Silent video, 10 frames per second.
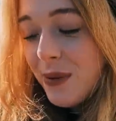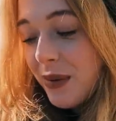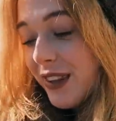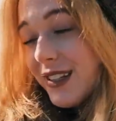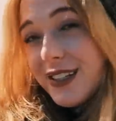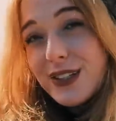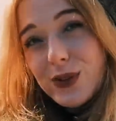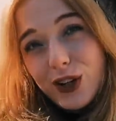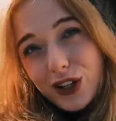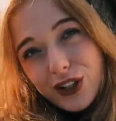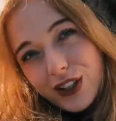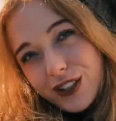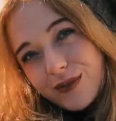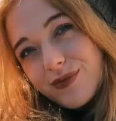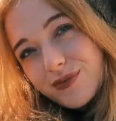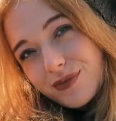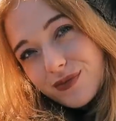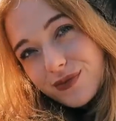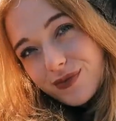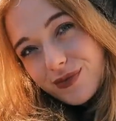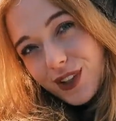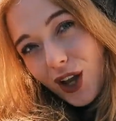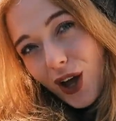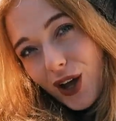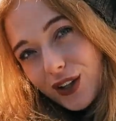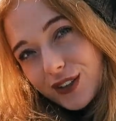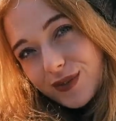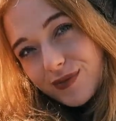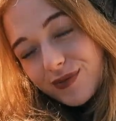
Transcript: But this is really good. Oh.